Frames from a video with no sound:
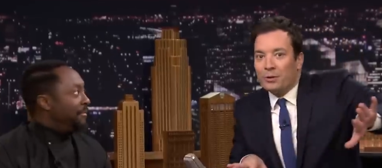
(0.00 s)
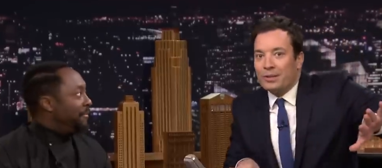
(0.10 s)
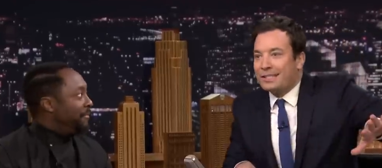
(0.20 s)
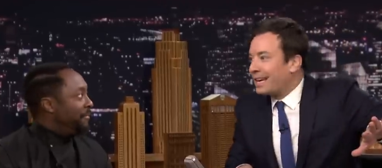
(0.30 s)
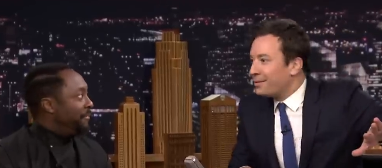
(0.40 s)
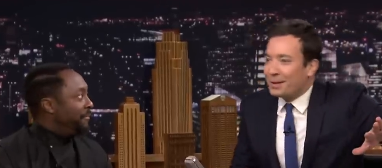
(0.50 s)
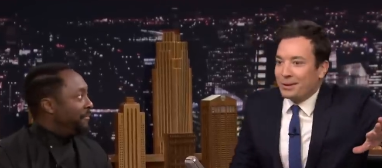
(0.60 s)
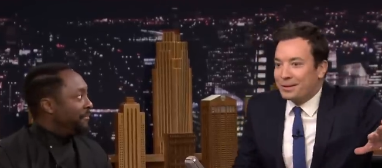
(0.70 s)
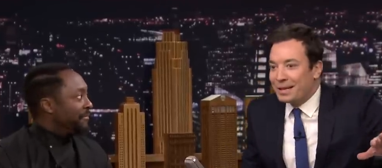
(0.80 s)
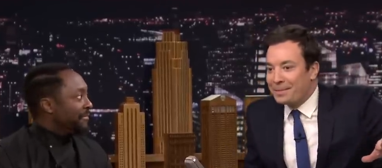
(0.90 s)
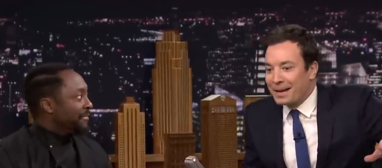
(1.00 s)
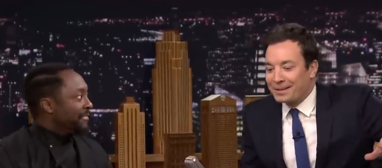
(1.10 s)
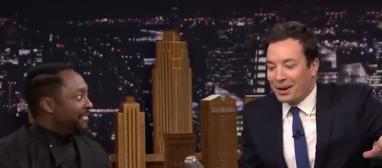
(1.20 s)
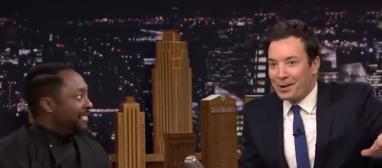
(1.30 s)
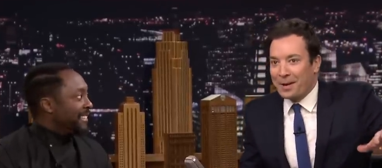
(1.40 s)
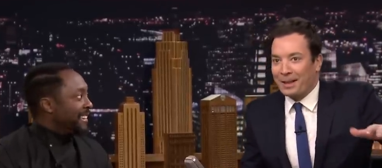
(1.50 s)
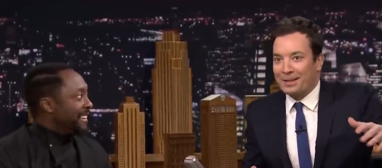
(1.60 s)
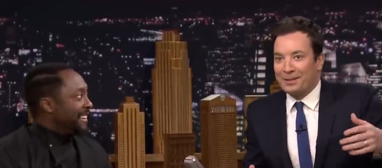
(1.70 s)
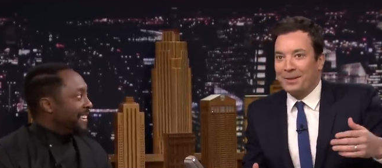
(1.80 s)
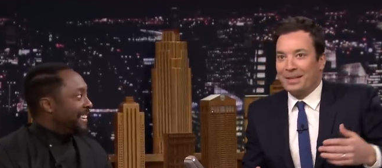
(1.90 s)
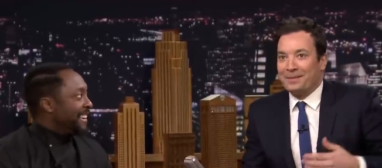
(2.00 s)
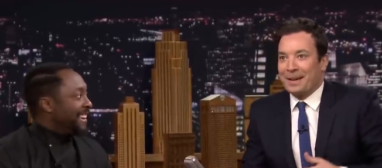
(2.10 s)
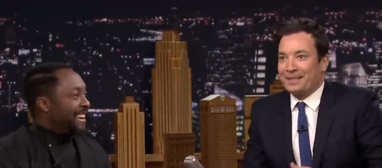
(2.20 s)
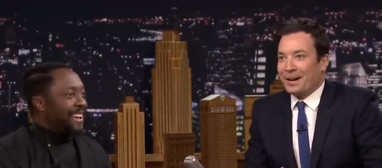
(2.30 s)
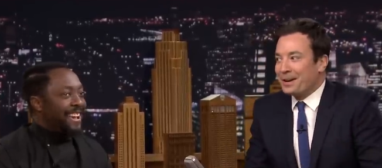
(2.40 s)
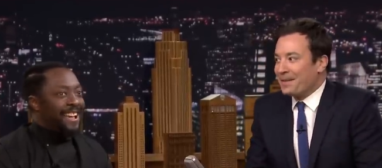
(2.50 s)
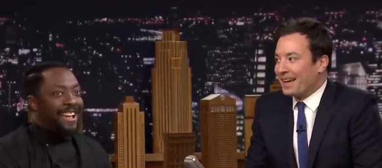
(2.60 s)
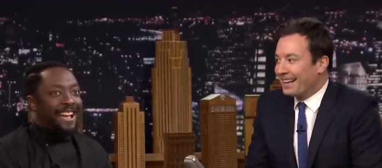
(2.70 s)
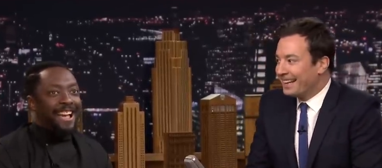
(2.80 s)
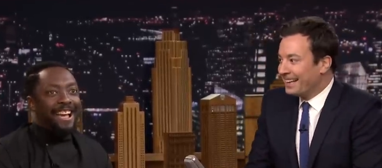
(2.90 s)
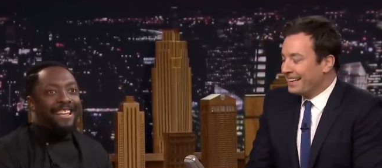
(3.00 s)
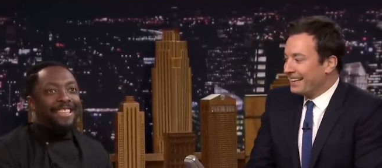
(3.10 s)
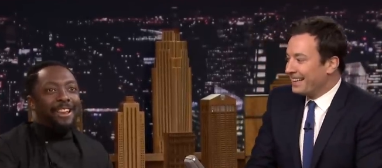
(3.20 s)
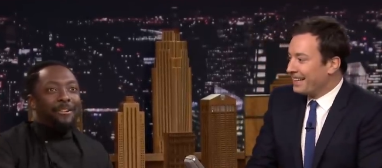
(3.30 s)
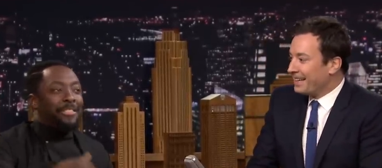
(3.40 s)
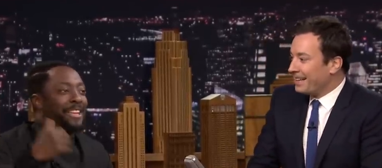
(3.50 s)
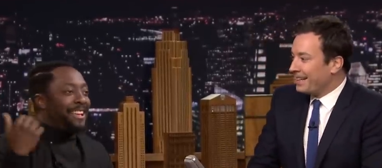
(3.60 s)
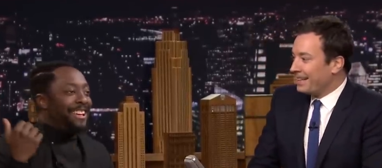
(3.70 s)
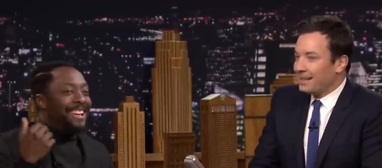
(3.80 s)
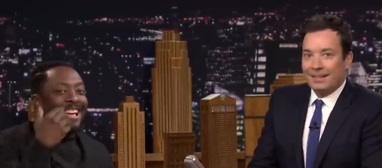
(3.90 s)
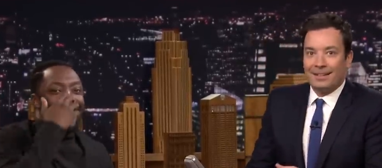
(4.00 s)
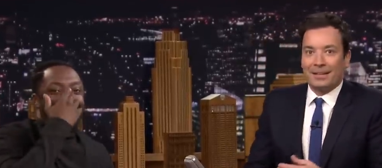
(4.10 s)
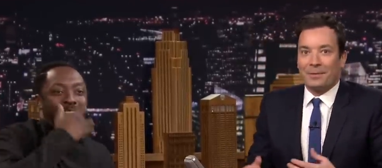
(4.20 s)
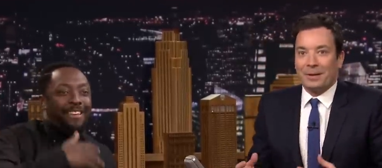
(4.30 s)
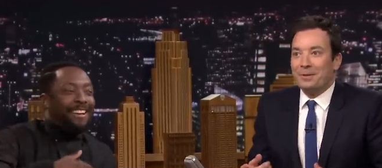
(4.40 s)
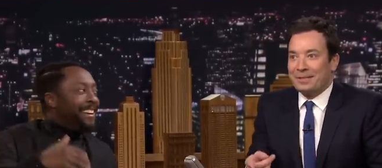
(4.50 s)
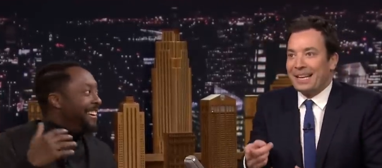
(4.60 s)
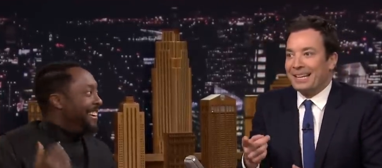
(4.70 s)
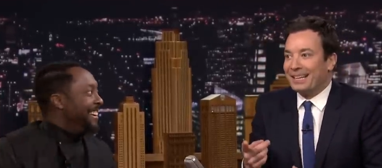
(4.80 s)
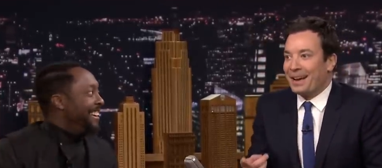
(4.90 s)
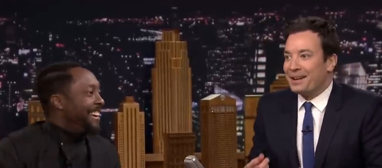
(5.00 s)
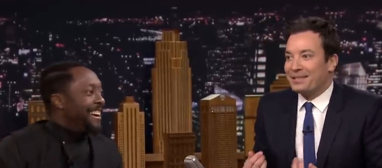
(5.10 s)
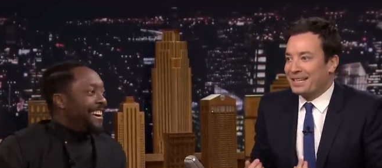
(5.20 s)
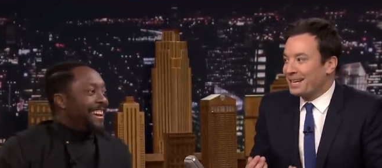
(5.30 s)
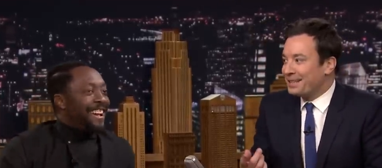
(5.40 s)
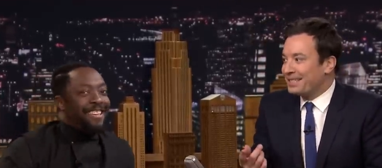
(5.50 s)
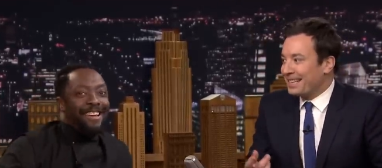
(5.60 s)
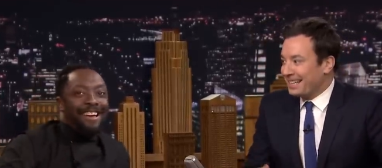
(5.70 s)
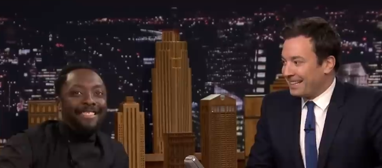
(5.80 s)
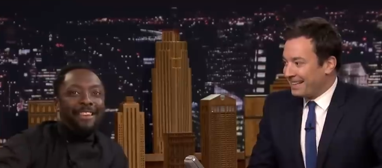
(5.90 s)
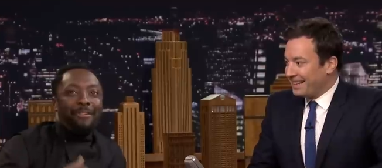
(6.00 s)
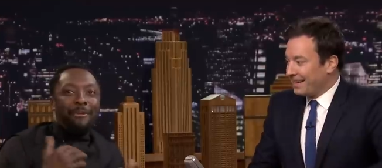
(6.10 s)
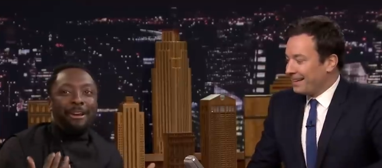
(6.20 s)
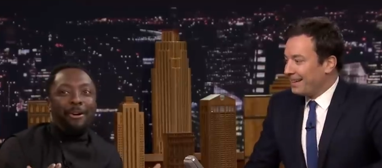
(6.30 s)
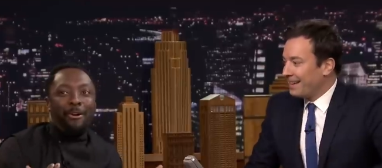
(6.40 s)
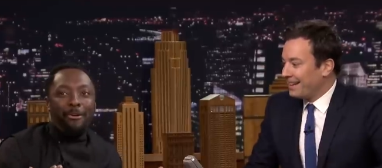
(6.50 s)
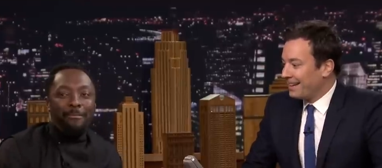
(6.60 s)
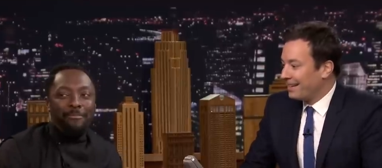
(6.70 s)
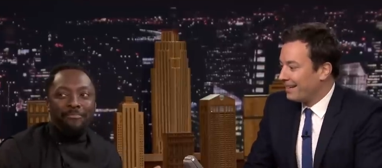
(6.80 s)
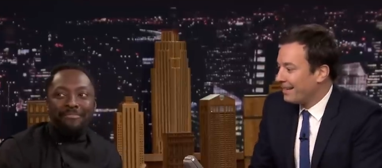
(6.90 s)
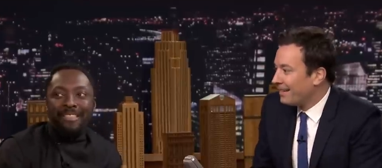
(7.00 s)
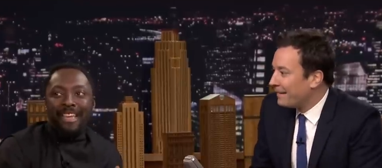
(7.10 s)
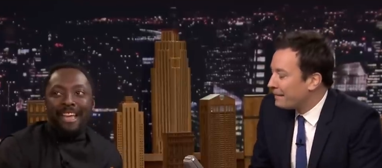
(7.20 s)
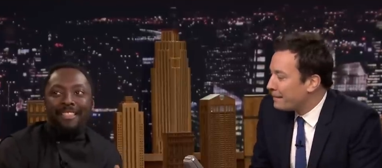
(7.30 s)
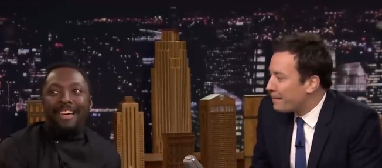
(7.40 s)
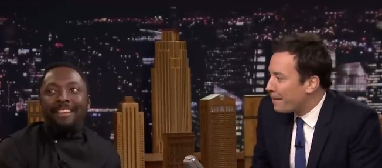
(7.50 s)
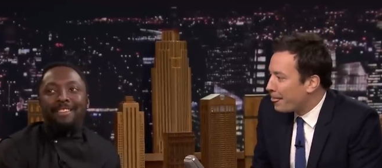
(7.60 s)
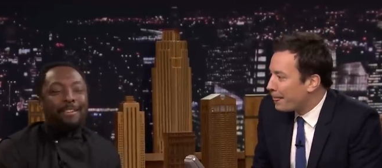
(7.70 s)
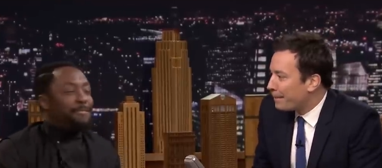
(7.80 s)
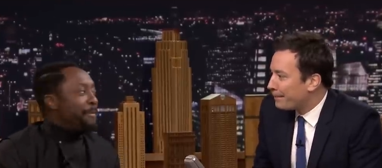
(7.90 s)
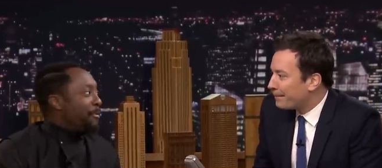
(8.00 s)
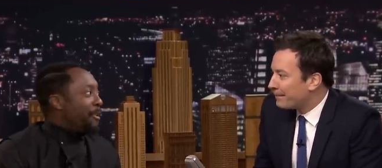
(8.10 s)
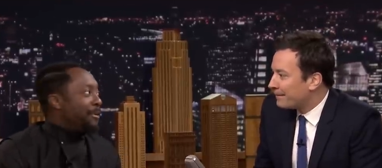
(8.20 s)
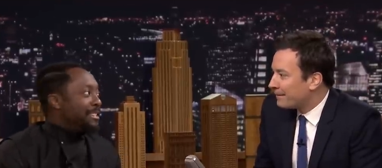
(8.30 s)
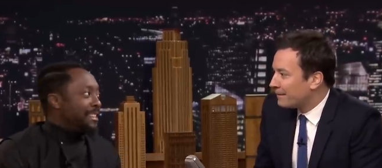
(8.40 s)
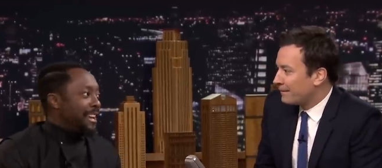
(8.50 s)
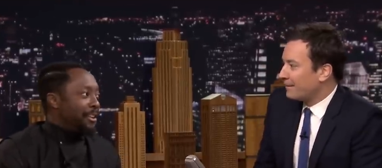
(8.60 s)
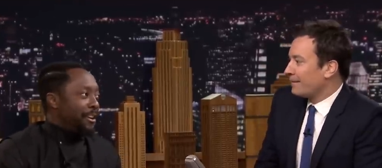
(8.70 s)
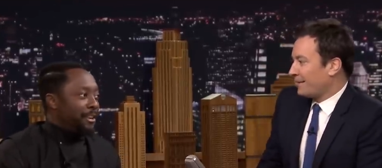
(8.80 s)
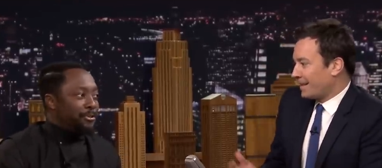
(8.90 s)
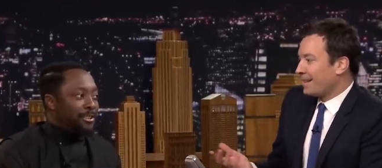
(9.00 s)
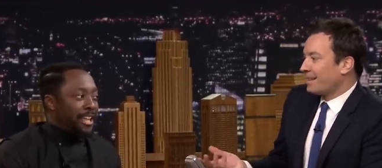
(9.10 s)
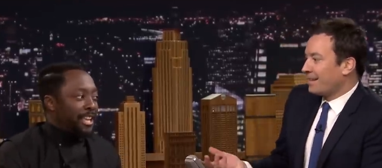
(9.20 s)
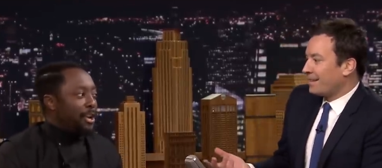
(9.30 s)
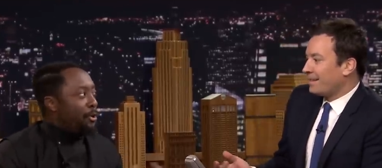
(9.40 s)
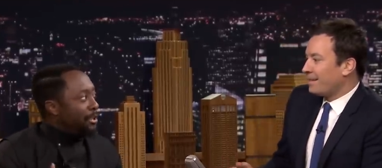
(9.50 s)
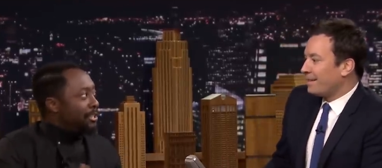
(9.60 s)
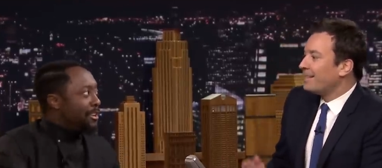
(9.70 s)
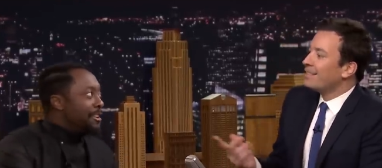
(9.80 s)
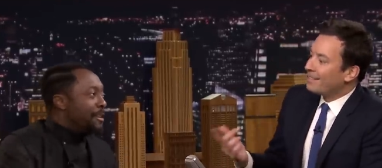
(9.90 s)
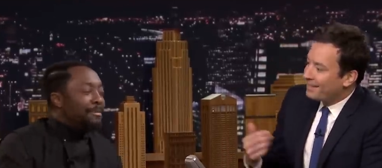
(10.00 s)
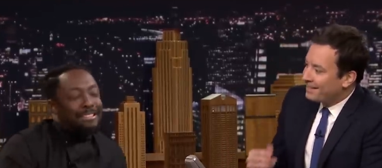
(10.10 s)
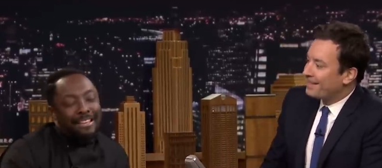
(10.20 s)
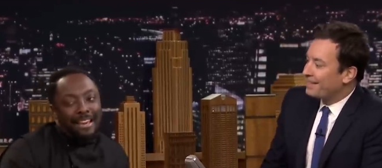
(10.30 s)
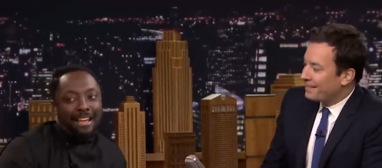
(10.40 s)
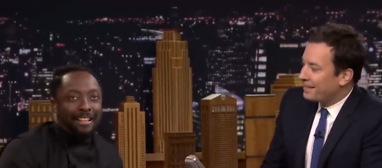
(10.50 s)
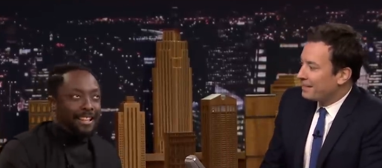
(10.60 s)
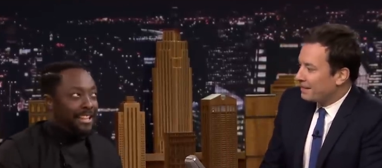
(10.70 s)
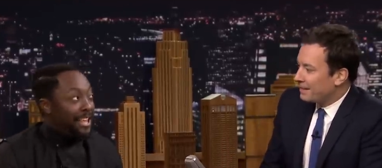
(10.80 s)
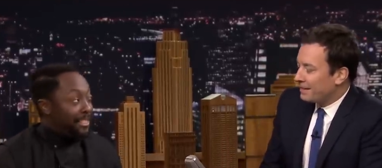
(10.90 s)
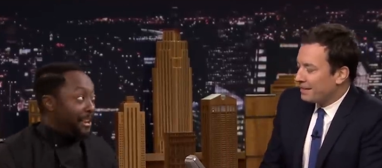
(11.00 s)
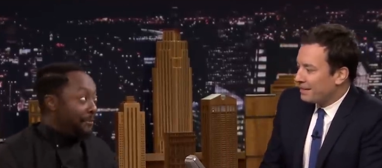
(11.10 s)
Speaker 1: You just said, what you just said make a song about it. Let's do it. Let's make a song about it. And then I, then, I was like, wait, you said it. I didn't say it. You said it. And
Speaker 2: then I went home. A lot of times people always say in our industry, like, yo, let's hook up, let's connect. And then nothing